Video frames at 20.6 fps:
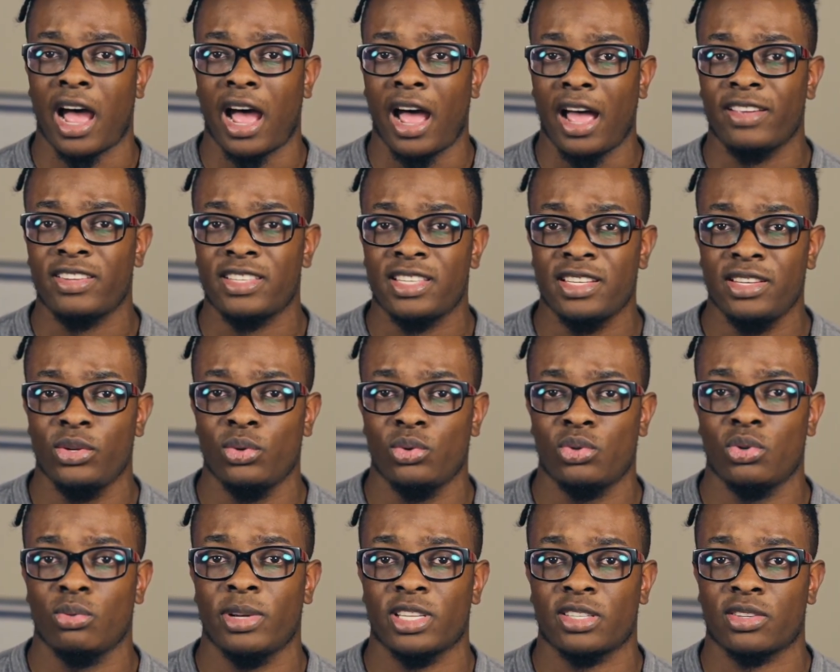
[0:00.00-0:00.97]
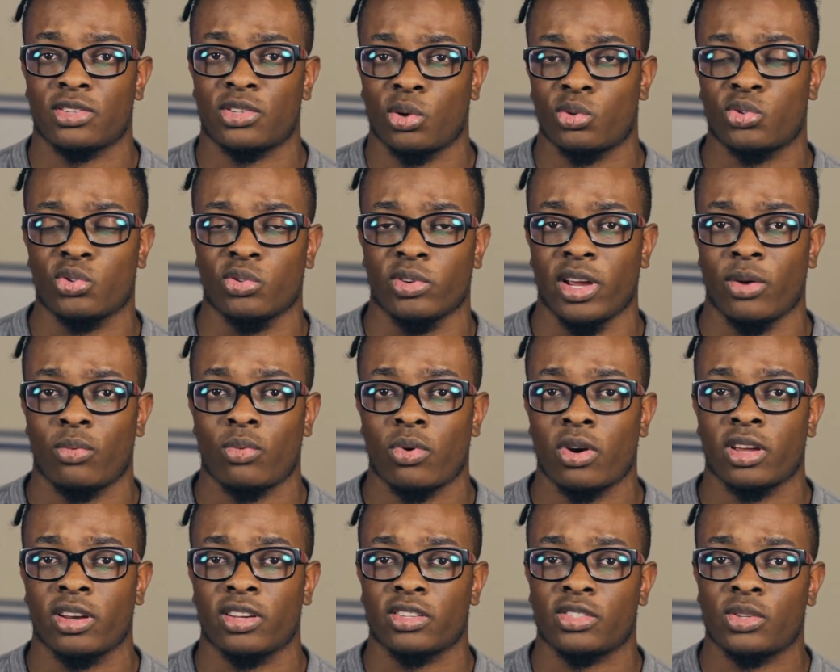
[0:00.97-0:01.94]
I see YouTube as a social
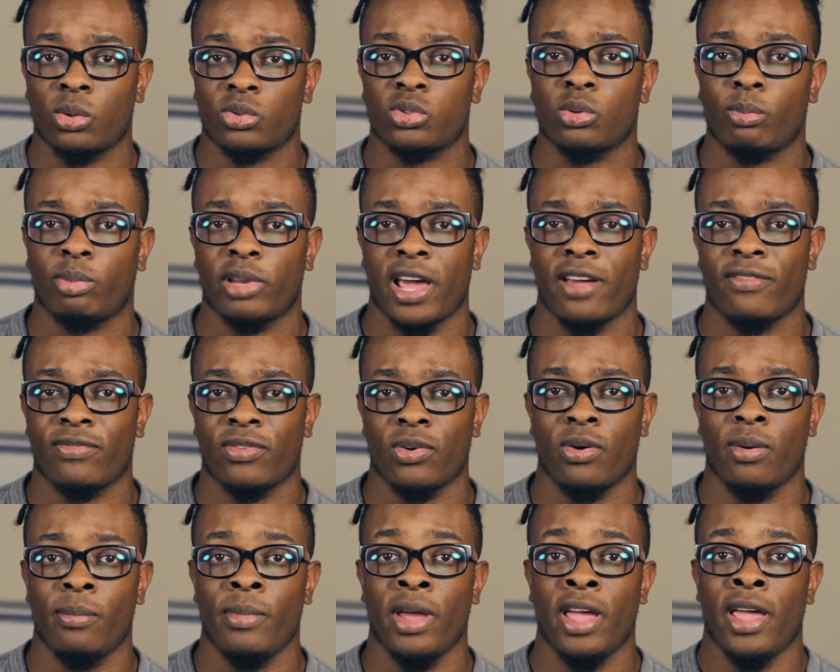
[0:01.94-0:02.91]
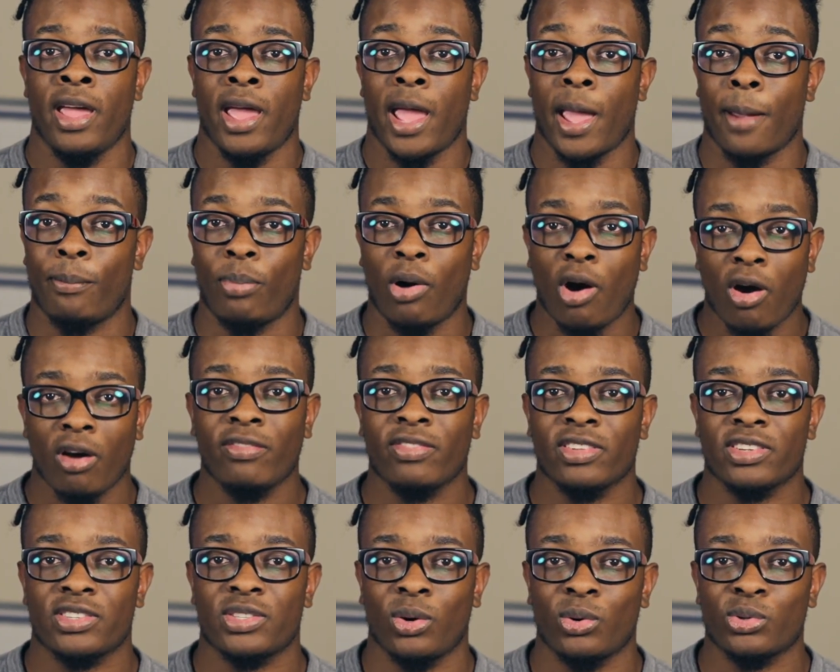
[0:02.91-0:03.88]
network and a social platform, and part
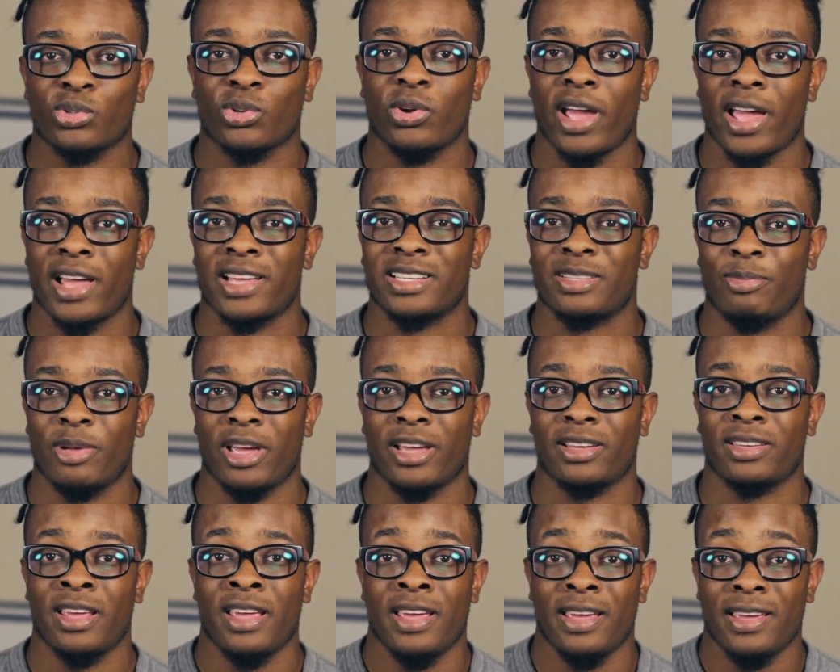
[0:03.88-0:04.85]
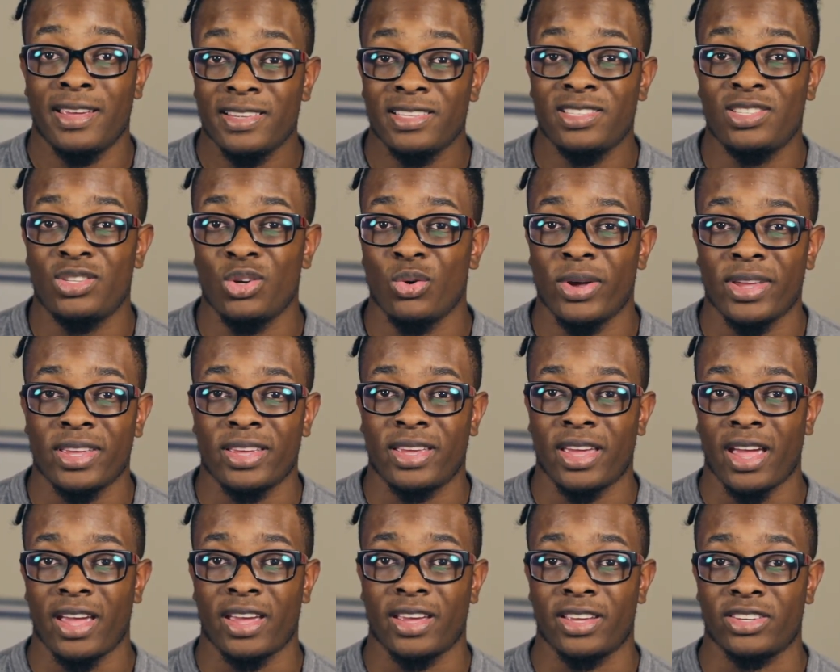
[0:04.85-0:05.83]
of the social aspect is to
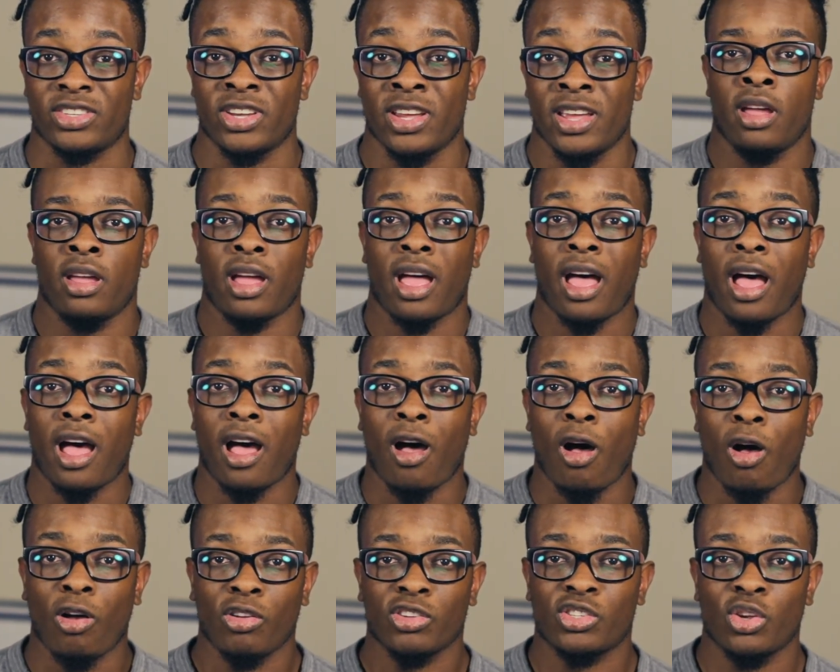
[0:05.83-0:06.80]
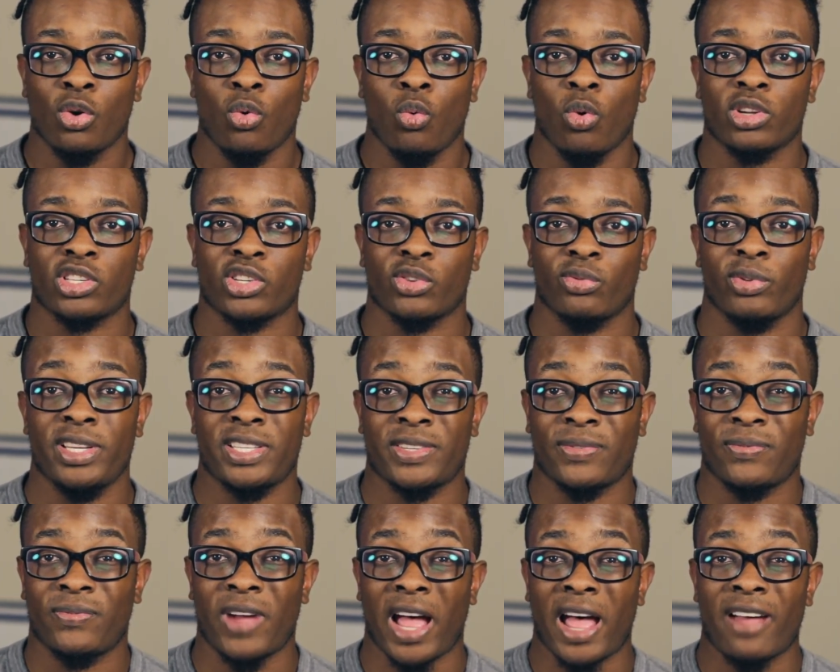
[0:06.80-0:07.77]
engage. I also want to
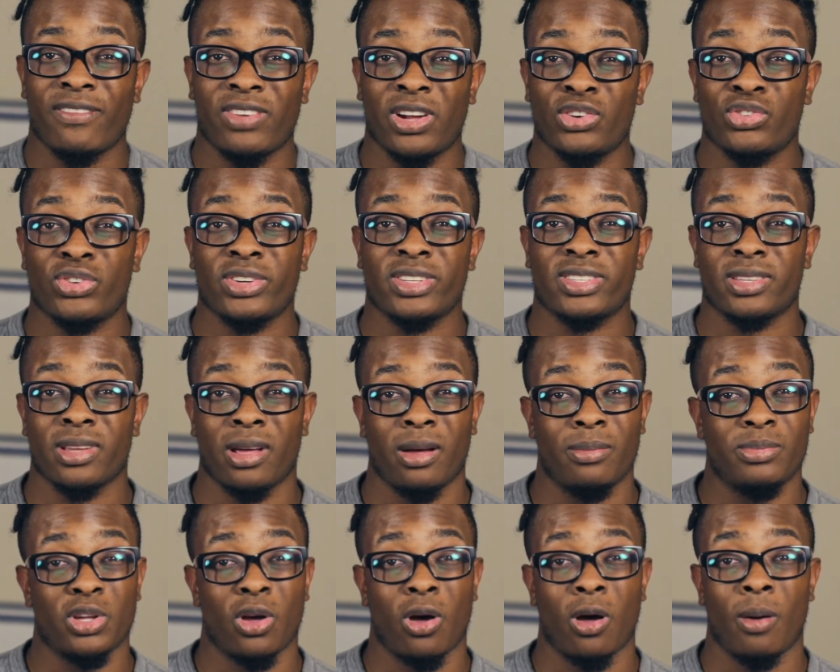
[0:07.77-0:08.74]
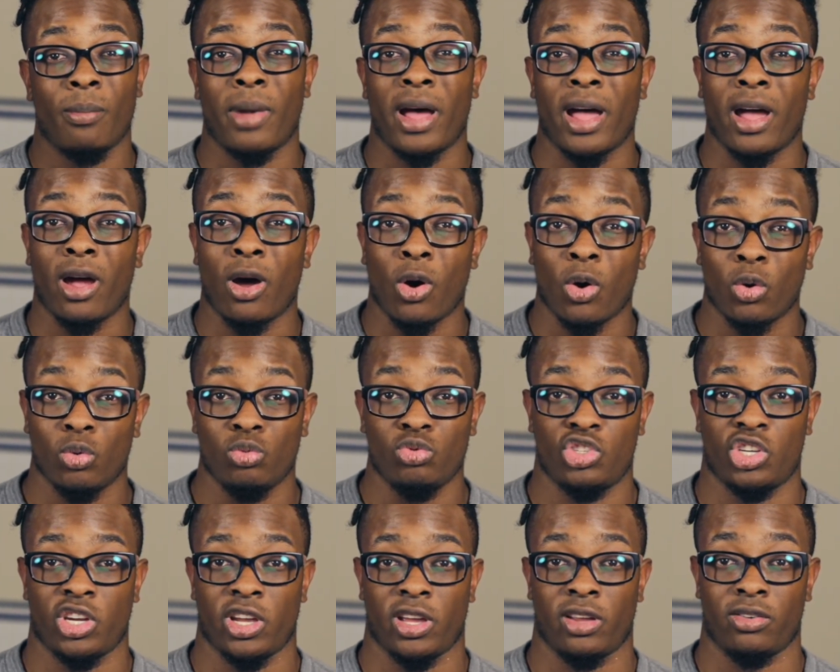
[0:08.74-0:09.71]
reach 500 subs on my
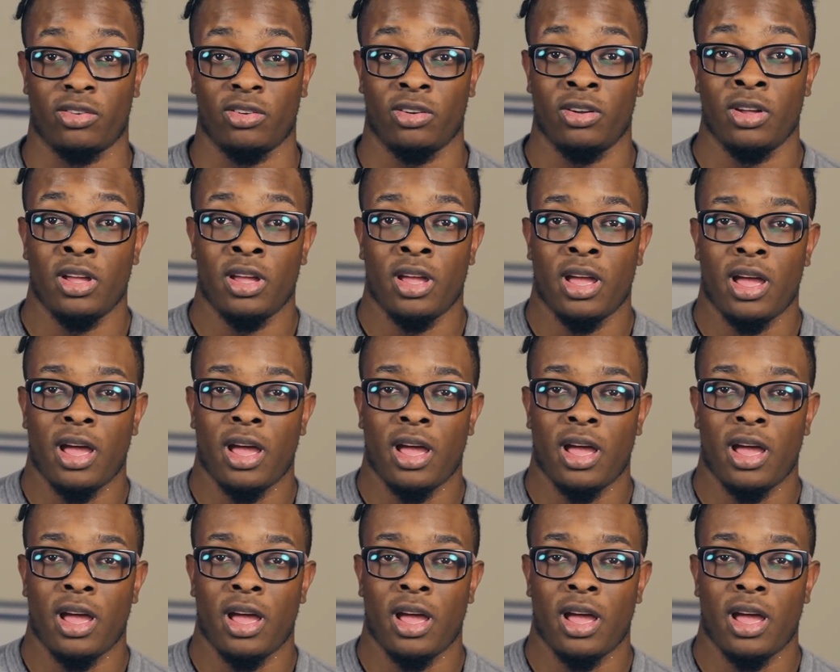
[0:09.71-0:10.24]
own channel.